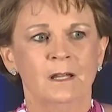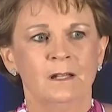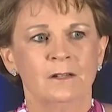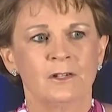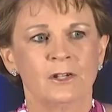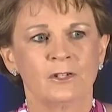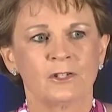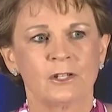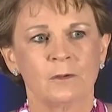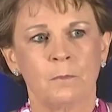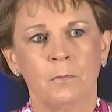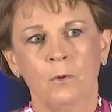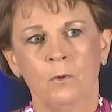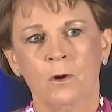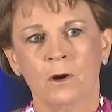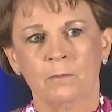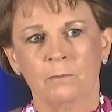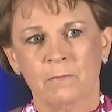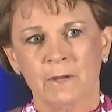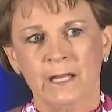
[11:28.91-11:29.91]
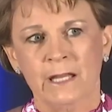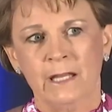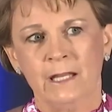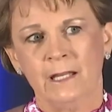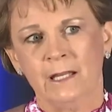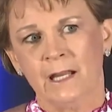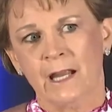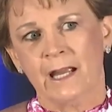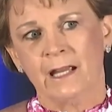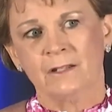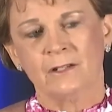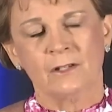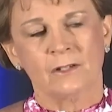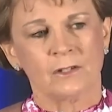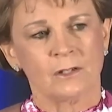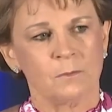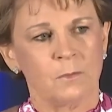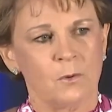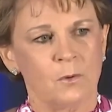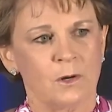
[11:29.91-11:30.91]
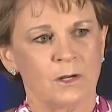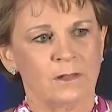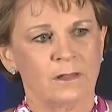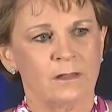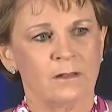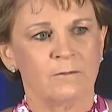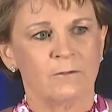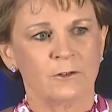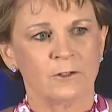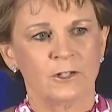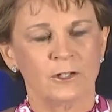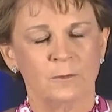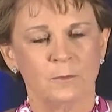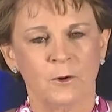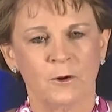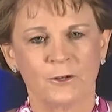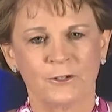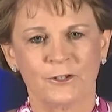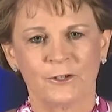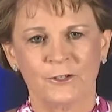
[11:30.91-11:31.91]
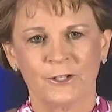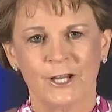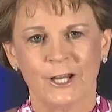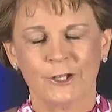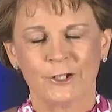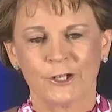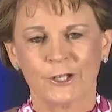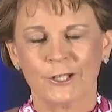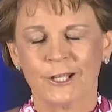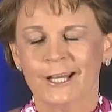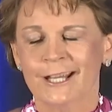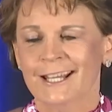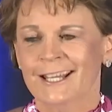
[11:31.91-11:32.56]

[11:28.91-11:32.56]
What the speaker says: to support me and to support the Virginia Bar Association.